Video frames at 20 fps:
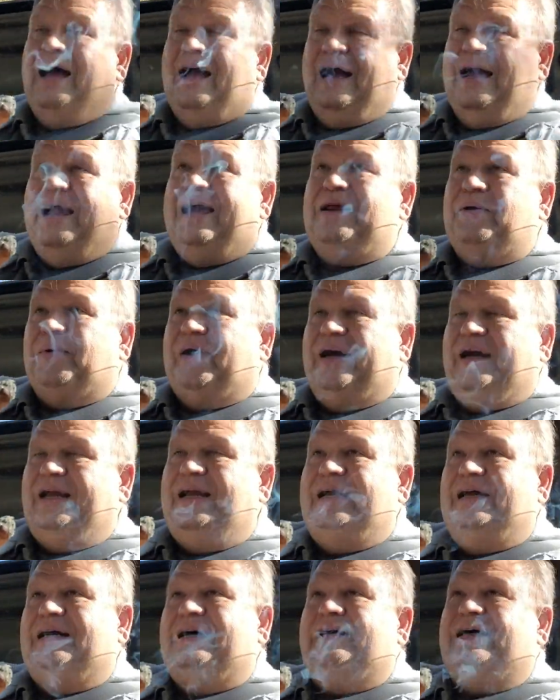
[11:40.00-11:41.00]
Anyway,
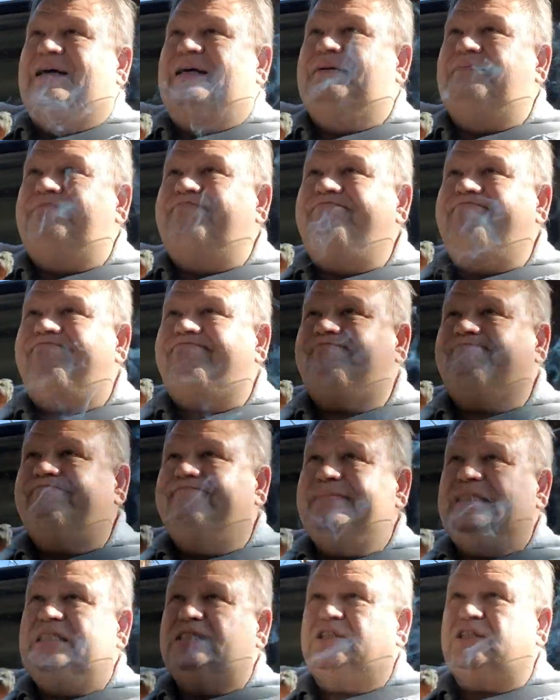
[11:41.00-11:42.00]

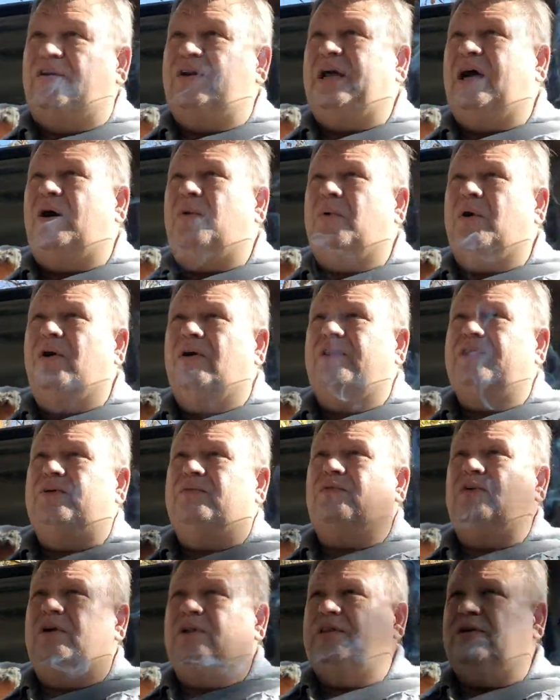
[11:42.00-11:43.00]
so now we're on the
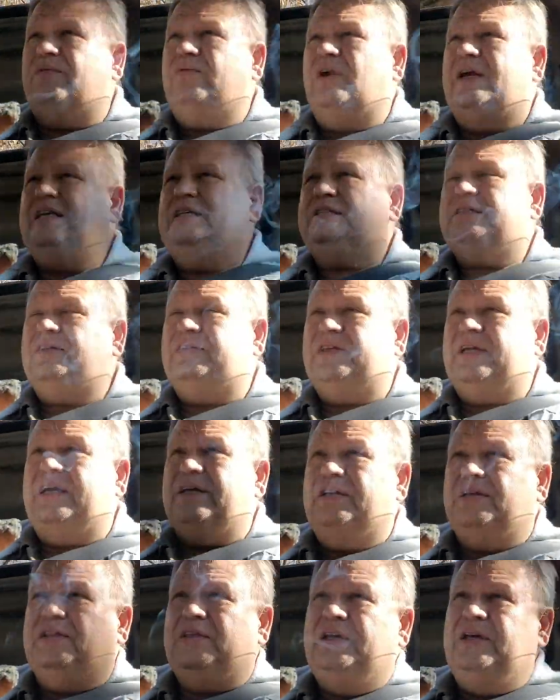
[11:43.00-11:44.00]
race to the
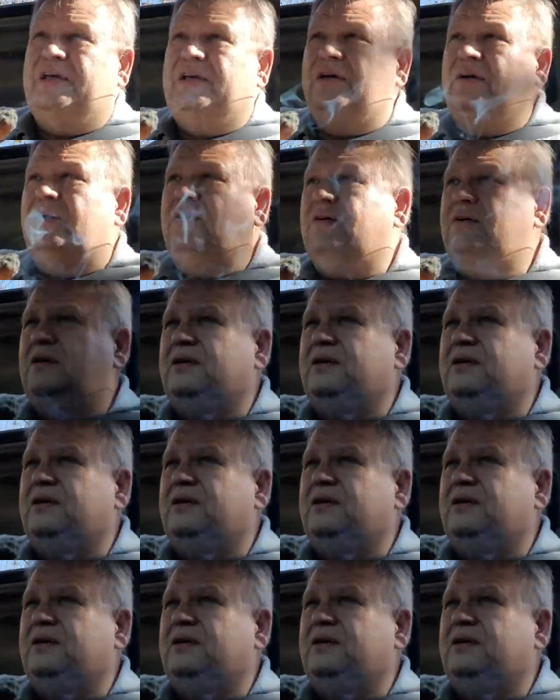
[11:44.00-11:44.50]
end of the year.